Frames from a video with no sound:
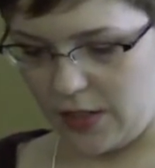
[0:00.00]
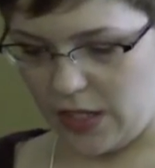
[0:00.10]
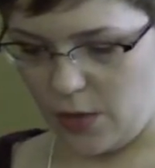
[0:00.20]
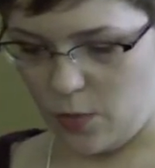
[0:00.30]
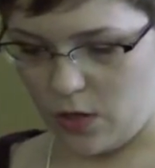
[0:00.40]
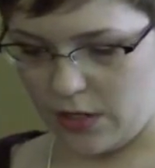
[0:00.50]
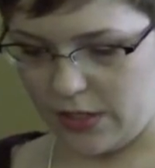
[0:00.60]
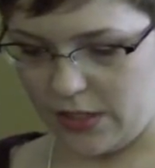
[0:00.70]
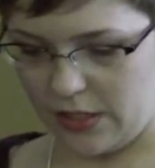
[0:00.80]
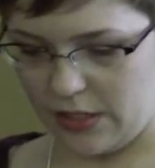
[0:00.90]
They
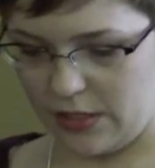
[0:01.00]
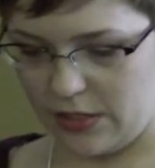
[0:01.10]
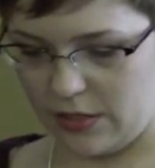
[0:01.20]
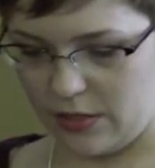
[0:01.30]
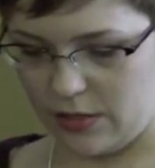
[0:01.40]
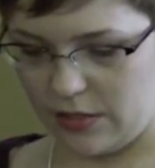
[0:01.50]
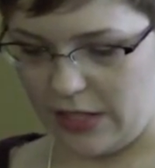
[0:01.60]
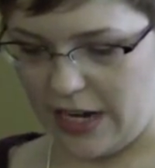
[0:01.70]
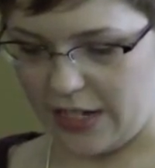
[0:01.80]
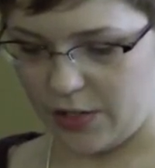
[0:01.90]
wanted
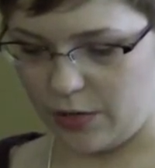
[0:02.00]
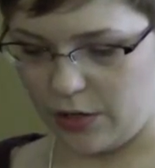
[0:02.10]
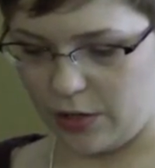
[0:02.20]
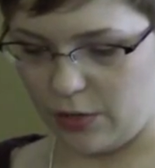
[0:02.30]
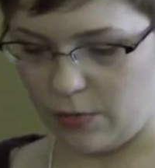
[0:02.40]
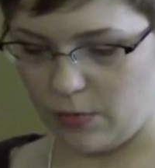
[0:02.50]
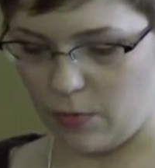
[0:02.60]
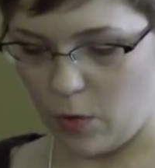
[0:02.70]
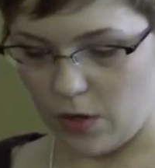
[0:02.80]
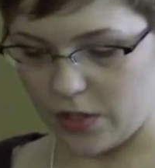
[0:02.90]
the act to include
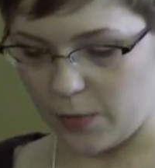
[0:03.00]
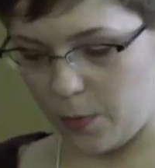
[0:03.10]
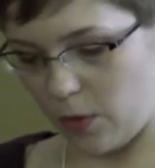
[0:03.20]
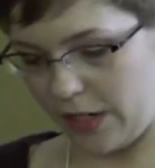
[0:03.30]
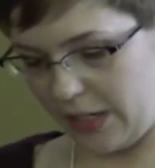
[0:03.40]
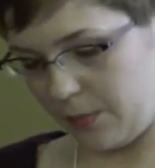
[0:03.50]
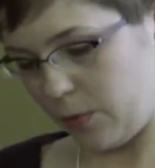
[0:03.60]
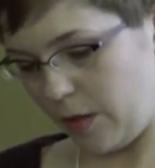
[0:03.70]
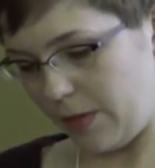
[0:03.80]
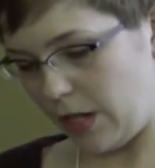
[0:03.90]
more support and
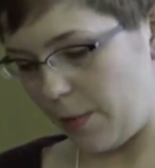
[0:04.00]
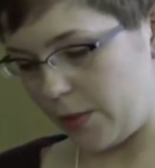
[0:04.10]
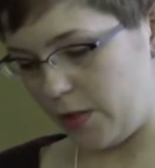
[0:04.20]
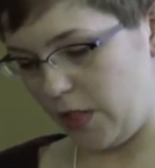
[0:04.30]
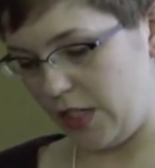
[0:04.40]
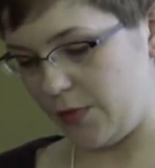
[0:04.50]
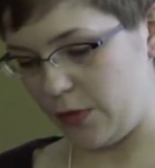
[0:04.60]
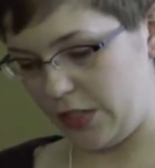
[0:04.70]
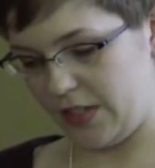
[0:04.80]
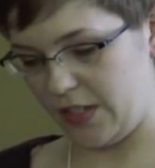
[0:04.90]
employment opportunities for
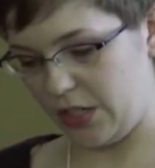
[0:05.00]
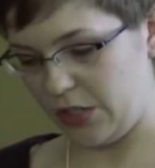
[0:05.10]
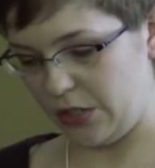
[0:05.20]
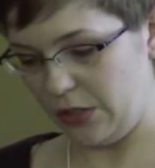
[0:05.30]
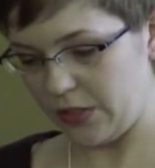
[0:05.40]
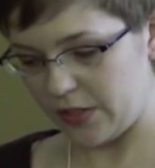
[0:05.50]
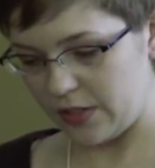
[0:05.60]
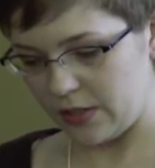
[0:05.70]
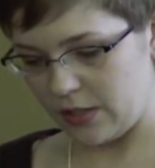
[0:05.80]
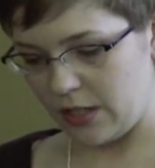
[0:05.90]
autistic adults,
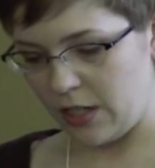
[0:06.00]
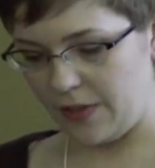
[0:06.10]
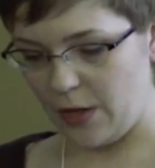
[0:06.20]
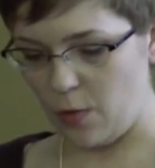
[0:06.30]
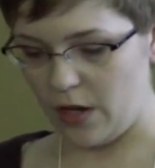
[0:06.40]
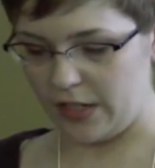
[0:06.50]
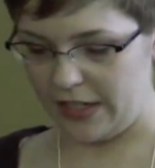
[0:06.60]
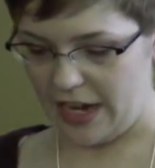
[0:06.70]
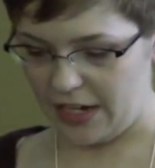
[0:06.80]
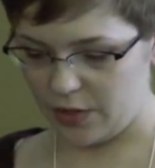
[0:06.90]
they wanted the
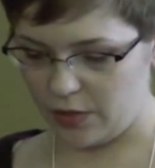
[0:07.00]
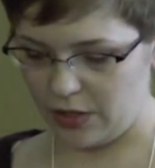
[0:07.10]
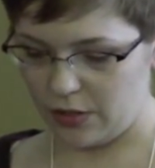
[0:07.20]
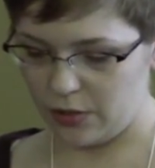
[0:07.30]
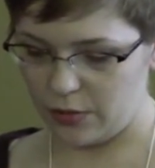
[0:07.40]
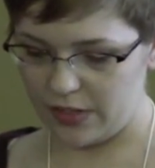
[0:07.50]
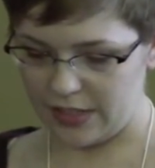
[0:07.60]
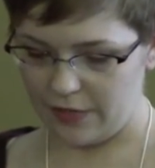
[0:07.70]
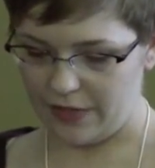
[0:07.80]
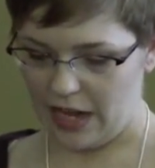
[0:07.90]
act to include
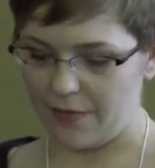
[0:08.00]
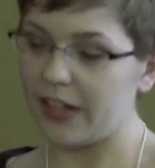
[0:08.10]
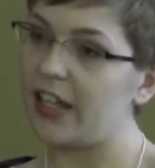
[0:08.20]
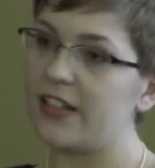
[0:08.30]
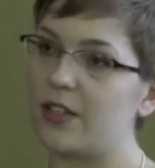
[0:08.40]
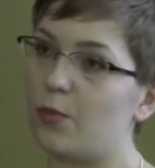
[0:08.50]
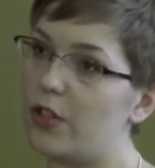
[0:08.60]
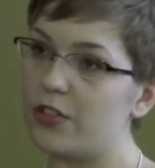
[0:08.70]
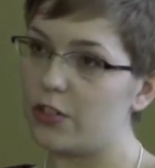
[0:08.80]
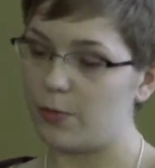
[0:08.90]
self-advocates and
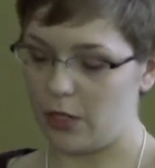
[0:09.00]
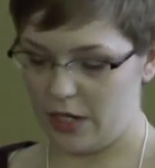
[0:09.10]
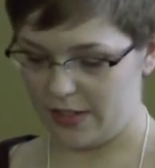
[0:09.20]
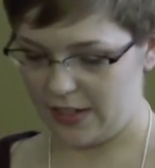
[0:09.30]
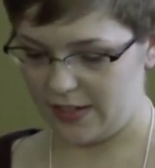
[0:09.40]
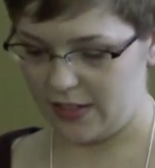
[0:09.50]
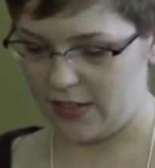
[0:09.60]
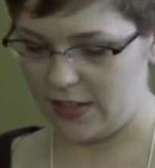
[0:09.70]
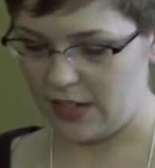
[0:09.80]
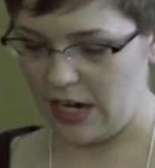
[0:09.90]
research
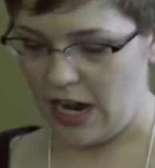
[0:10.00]
processes,